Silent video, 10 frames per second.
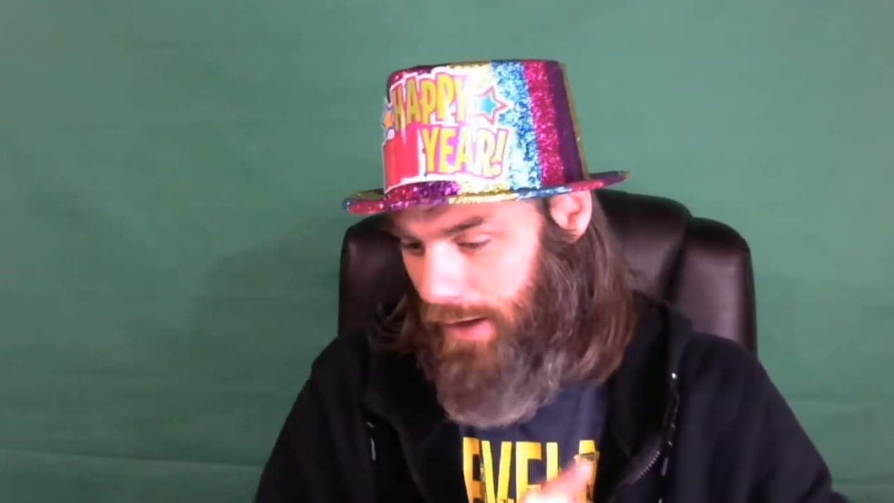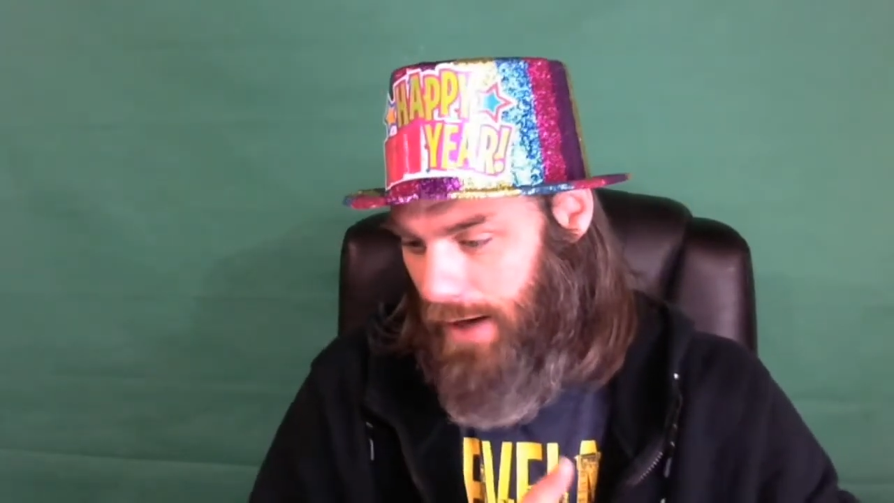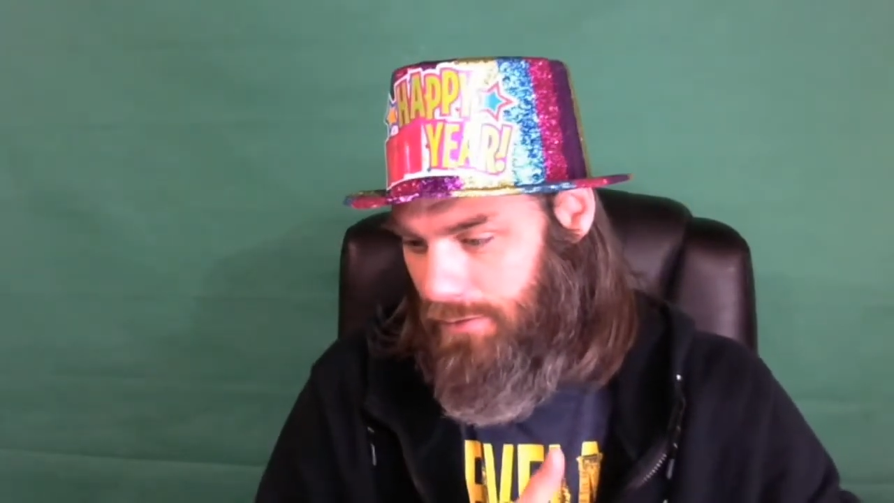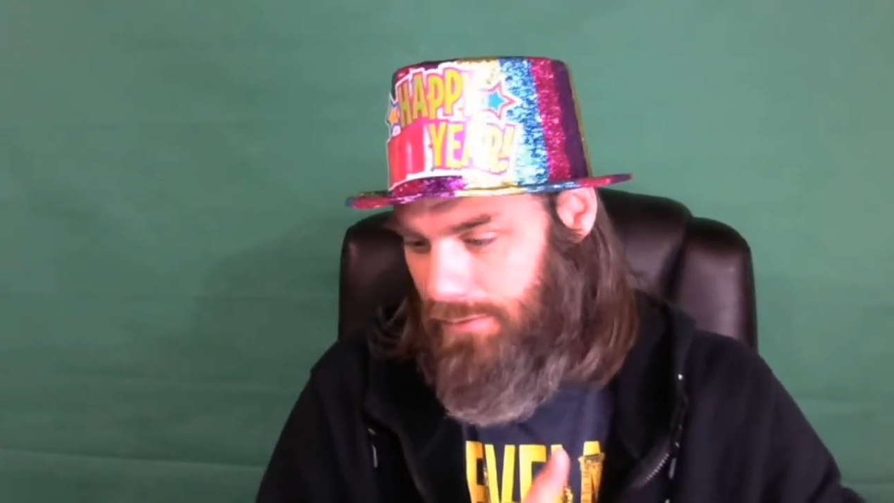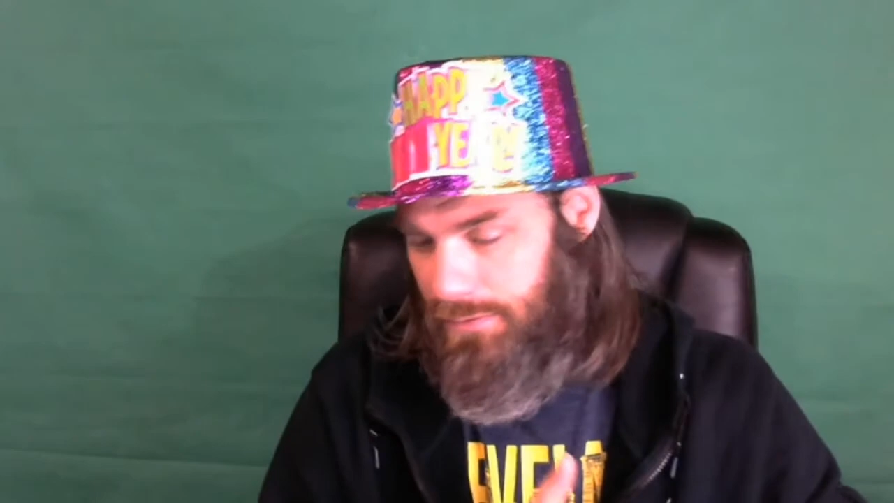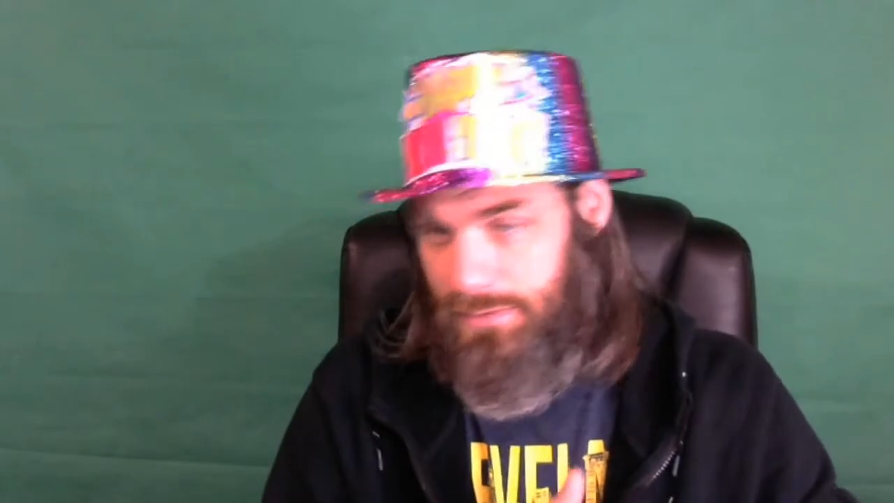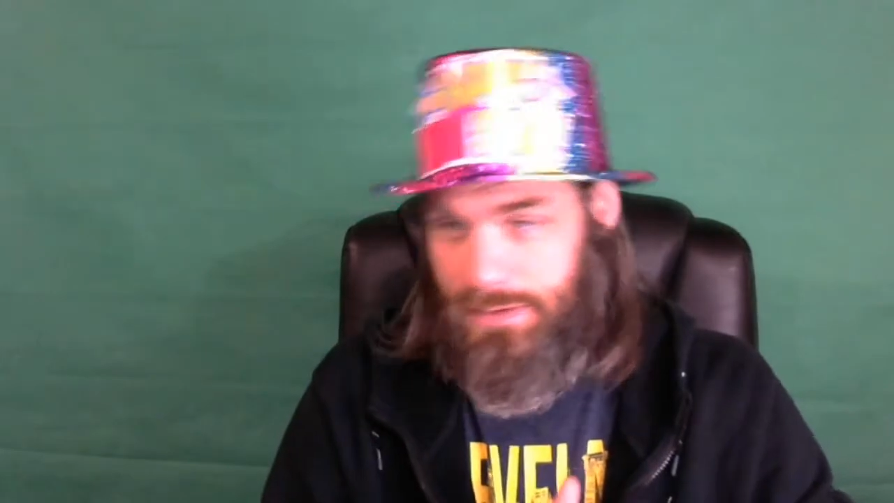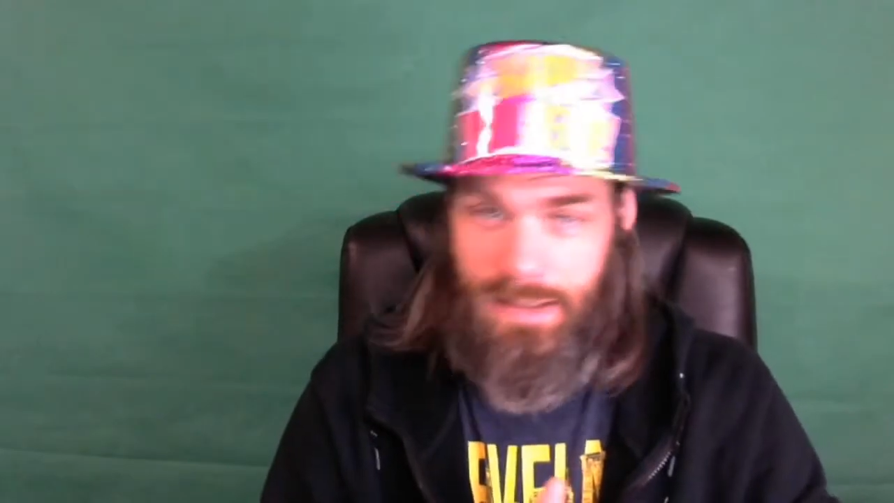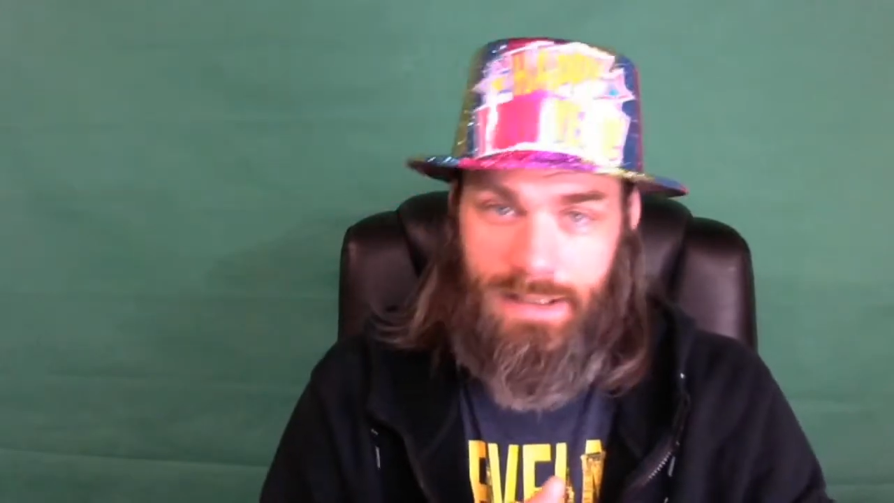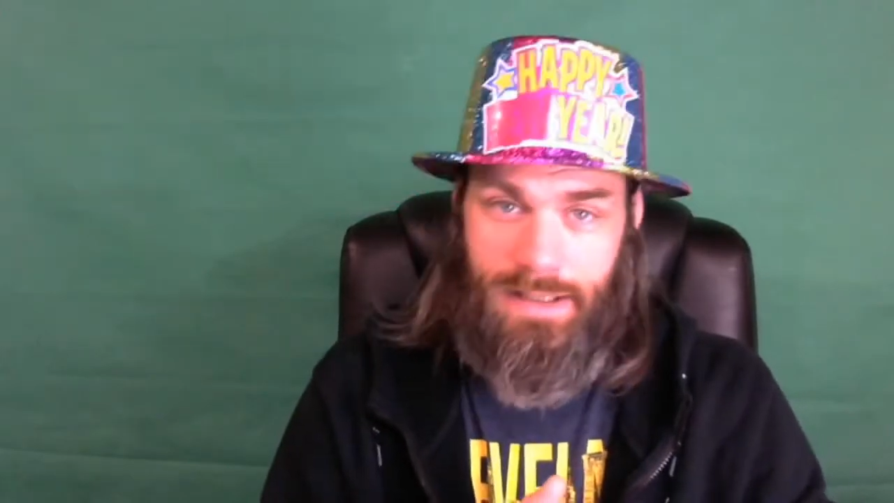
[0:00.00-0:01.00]
out.
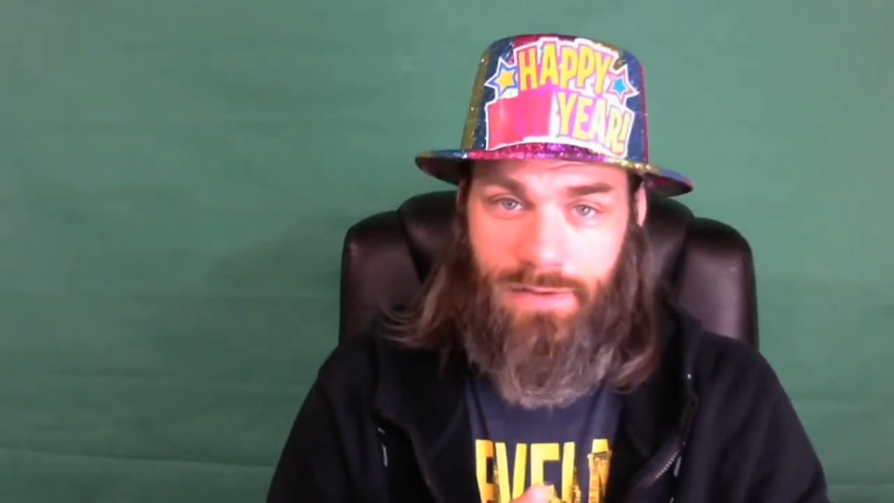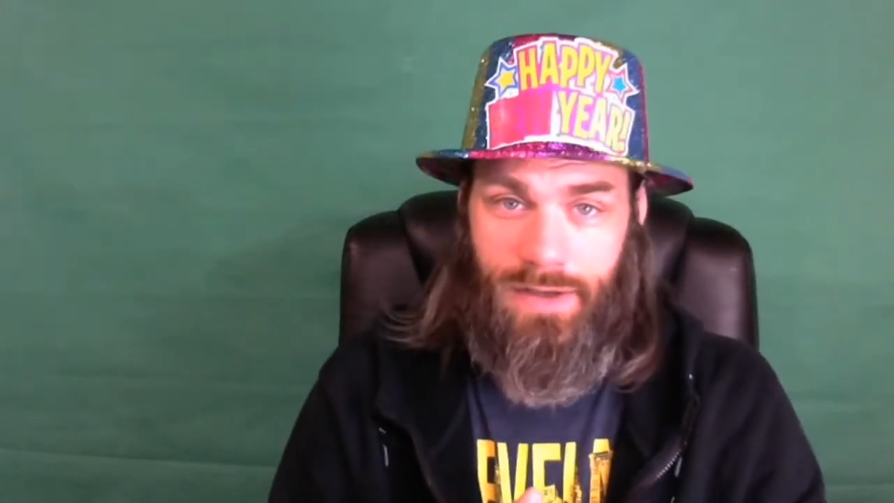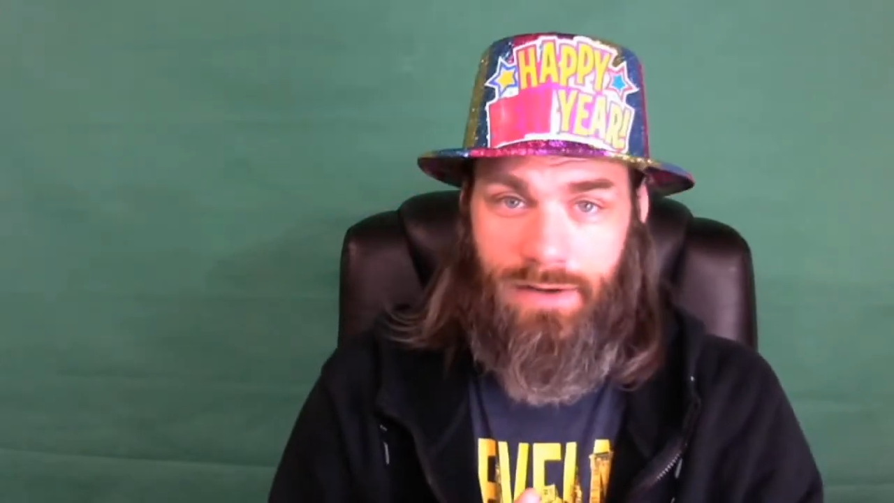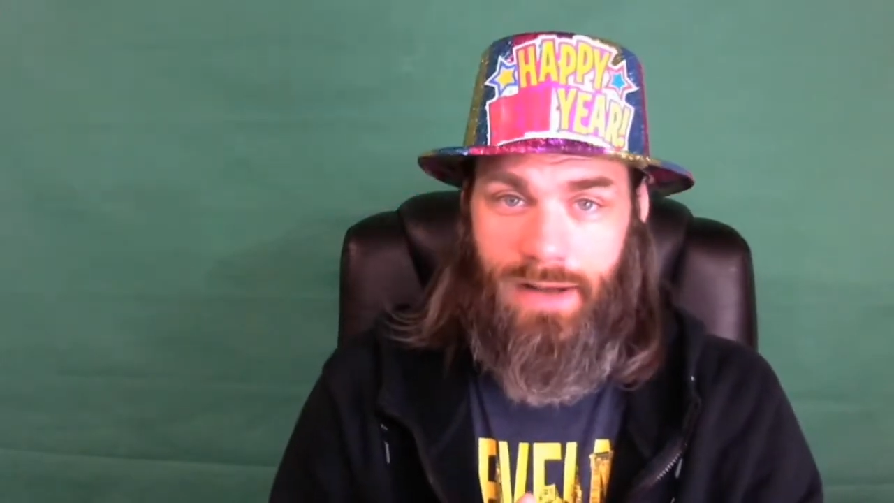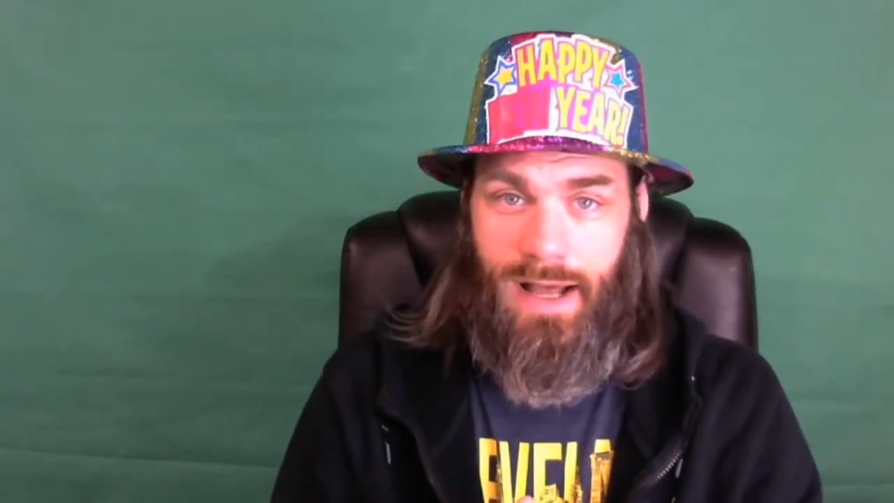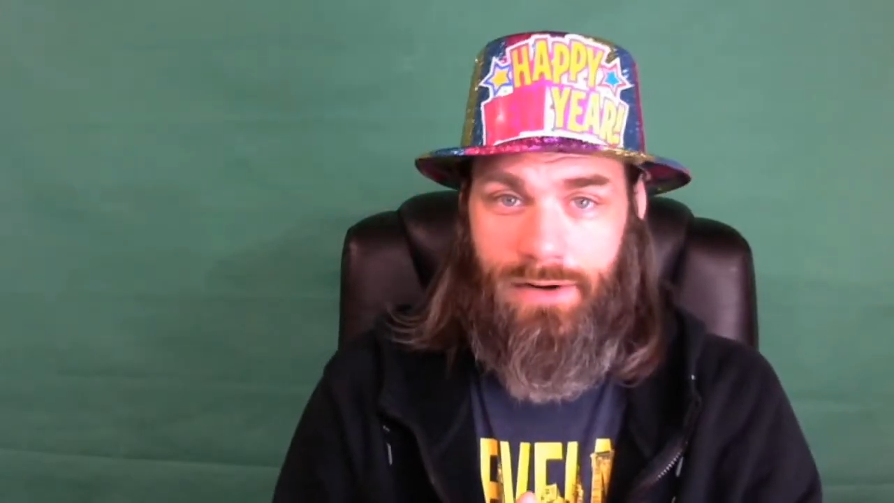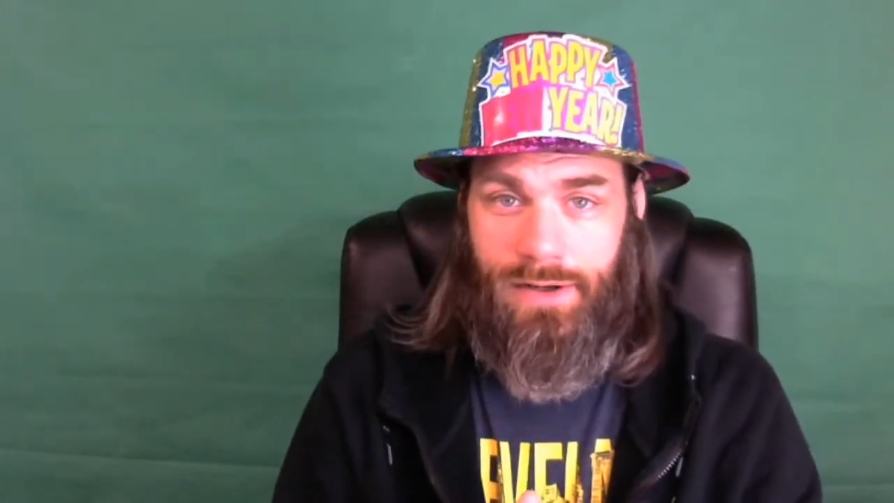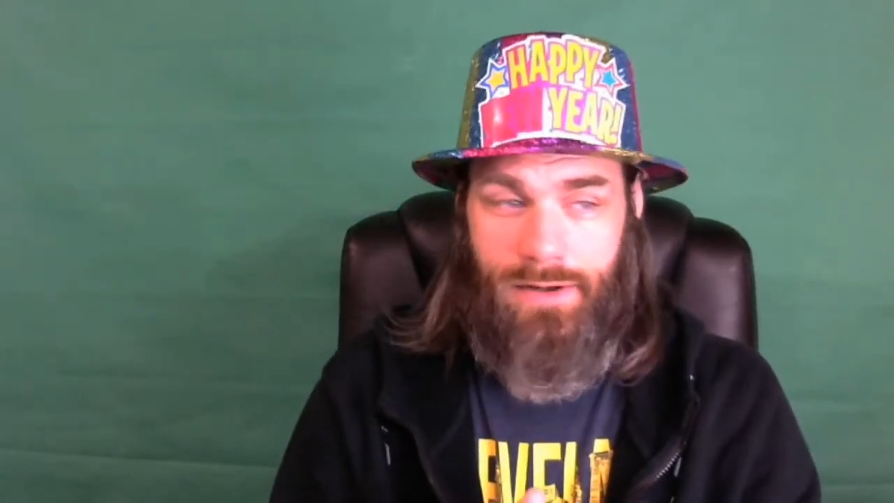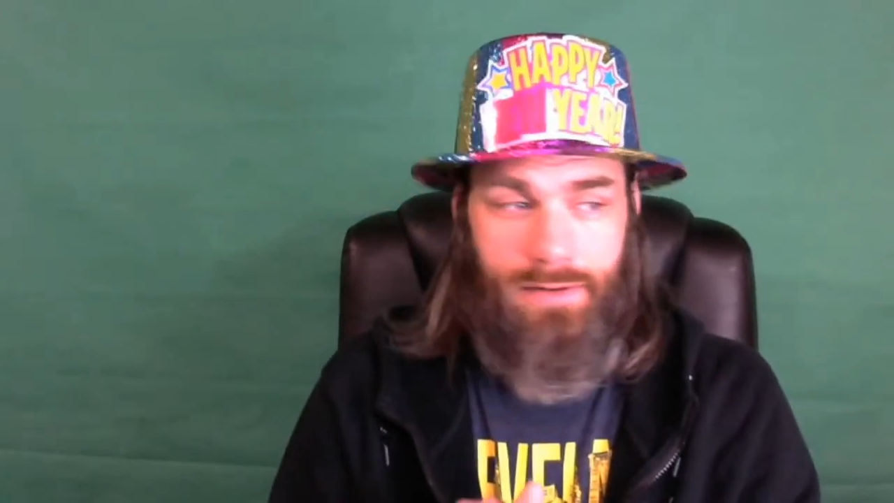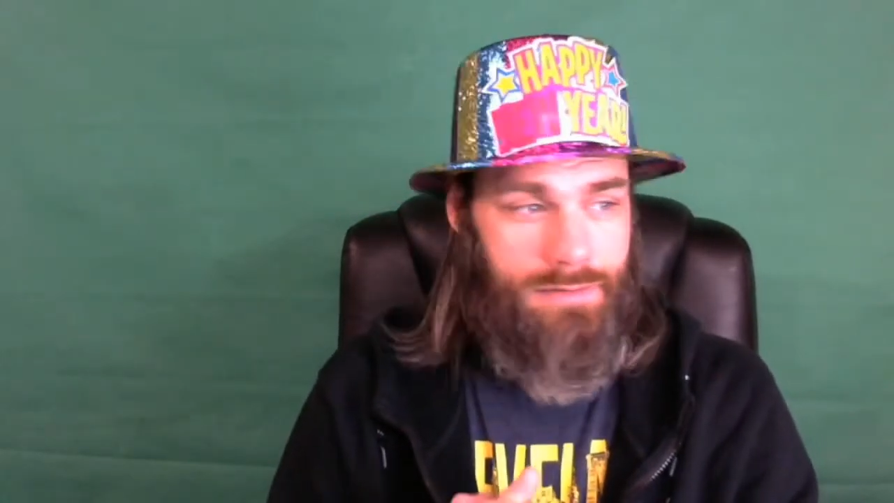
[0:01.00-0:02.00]
It's going to get figured out here.